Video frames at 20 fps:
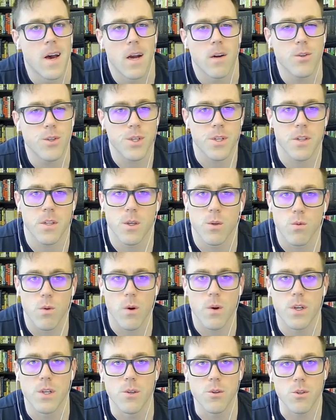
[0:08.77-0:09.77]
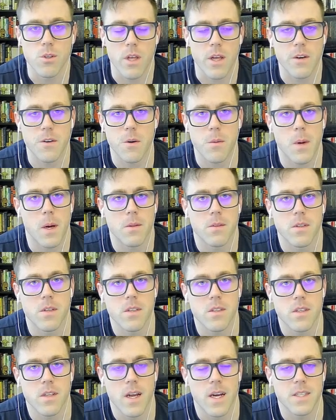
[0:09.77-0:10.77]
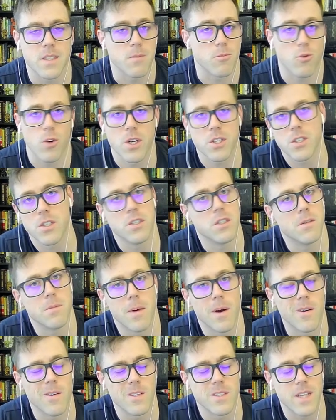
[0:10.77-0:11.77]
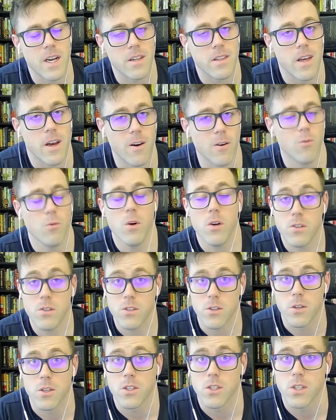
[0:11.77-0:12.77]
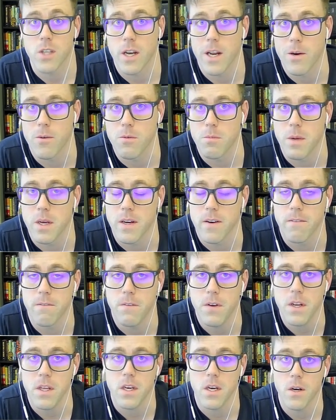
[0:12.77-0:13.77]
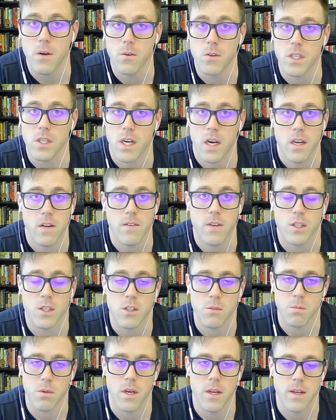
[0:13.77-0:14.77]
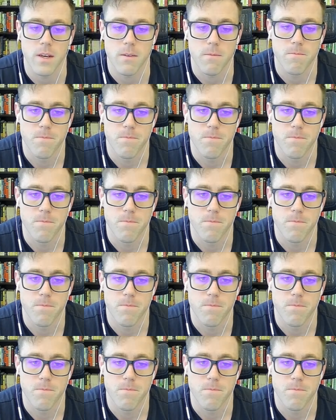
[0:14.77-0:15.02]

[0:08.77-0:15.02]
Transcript: I recently wrote a newsletter about this and had some questions about exactly how it worked, so I just thought I would make a video to kind of explain it.